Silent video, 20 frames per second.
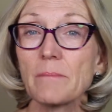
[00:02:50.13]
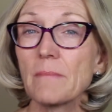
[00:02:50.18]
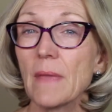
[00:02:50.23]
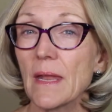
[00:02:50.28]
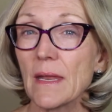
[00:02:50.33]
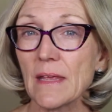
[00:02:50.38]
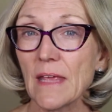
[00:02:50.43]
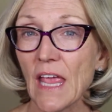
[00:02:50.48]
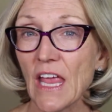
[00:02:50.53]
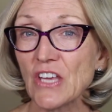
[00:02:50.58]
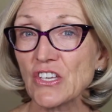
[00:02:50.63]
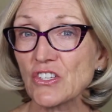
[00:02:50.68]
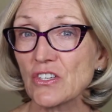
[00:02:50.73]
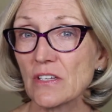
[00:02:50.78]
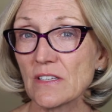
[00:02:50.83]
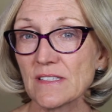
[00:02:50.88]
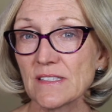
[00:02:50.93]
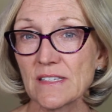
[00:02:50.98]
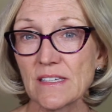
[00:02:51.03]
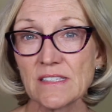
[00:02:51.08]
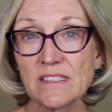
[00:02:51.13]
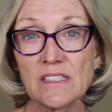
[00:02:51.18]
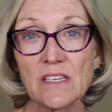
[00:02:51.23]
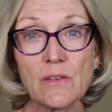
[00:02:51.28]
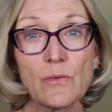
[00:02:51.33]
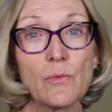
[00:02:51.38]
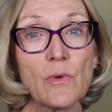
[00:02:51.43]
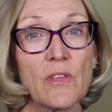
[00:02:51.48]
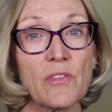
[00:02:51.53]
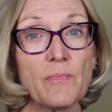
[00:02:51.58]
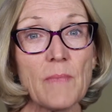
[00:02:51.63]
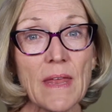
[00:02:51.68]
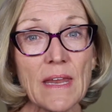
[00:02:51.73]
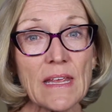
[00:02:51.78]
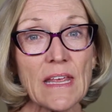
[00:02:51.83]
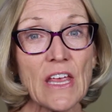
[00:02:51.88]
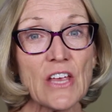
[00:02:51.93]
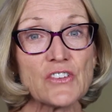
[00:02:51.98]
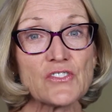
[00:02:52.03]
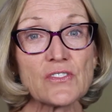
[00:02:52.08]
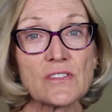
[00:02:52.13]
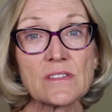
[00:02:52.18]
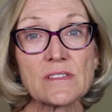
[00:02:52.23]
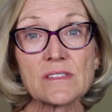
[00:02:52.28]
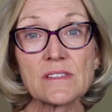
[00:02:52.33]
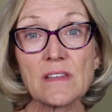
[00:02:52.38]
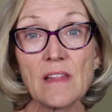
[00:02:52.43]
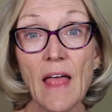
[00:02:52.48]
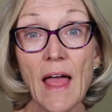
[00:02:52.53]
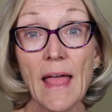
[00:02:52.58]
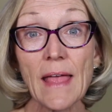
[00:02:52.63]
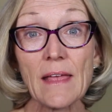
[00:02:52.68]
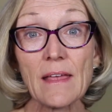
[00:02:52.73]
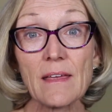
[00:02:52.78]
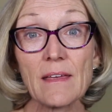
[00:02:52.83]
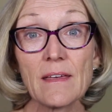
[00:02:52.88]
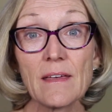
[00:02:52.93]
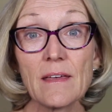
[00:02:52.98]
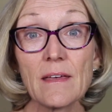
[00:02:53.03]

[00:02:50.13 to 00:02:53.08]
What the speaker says: medication assistant with medications like